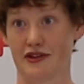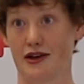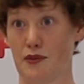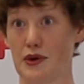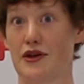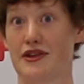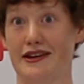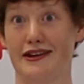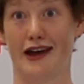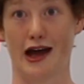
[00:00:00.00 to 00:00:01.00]
be very
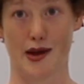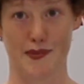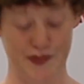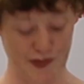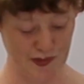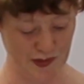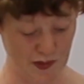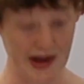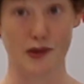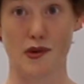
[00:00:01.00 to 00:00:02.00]
worthy,
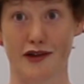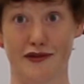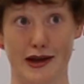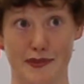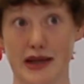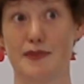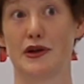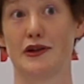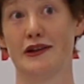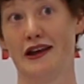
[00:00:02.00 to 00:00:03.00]
well-qualified
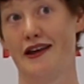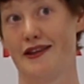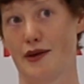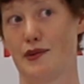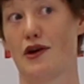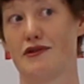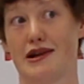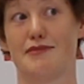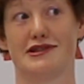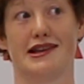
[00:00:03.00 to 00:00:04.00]
people, they were not
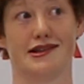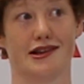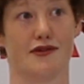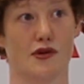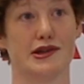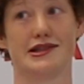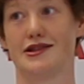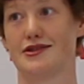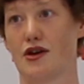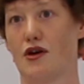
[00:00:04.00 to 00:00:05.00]
representing the
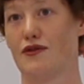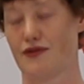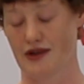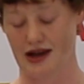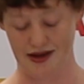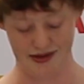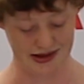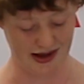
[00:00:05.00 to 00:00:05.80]
voices of the